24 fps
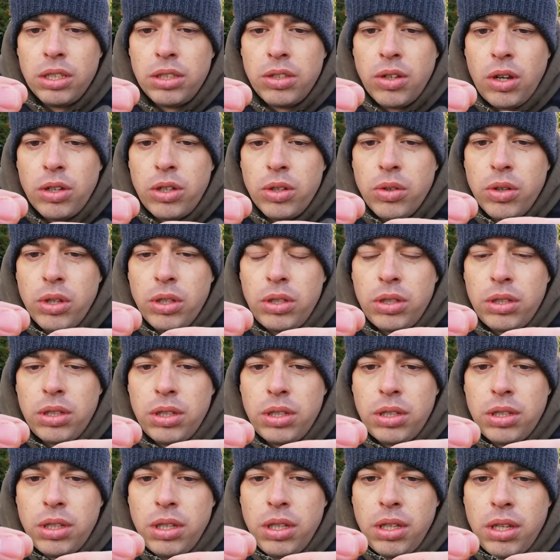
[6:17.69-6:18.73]
So I do
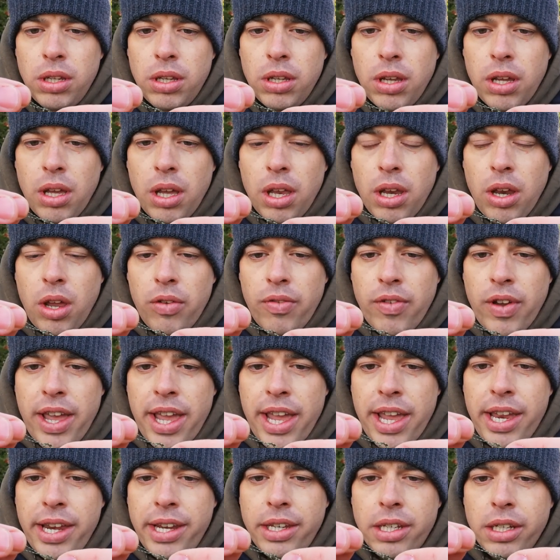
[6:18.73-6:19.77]
an
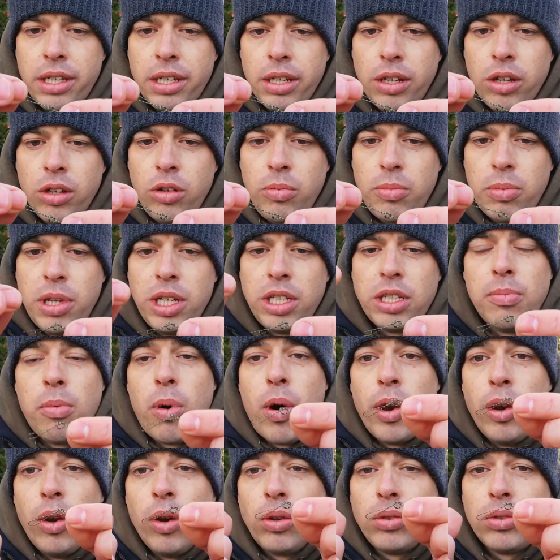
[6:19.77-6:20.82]
overhand loop. These are
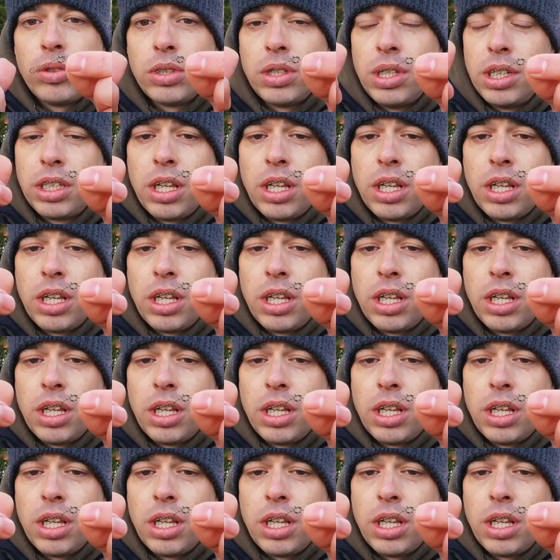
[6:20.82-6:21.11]
my knots.